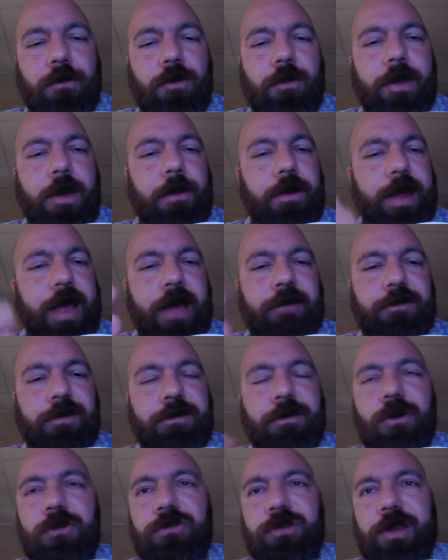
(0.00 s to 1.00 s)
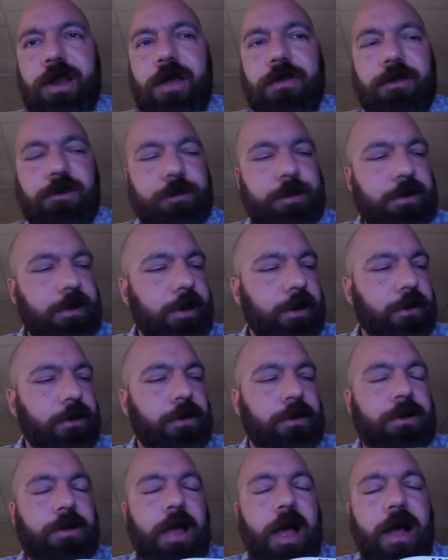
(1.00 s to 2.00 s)
We'll be able to have diversity on these
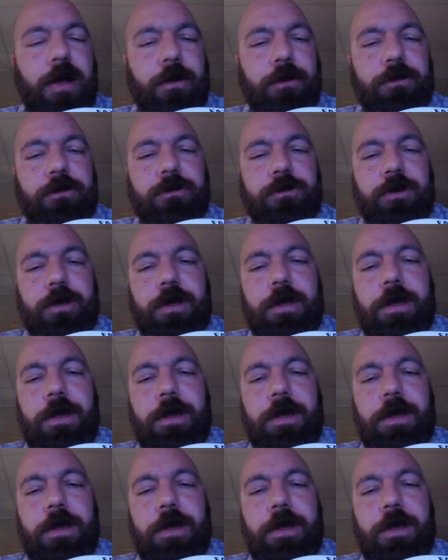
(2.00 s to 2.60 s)
particular goggles.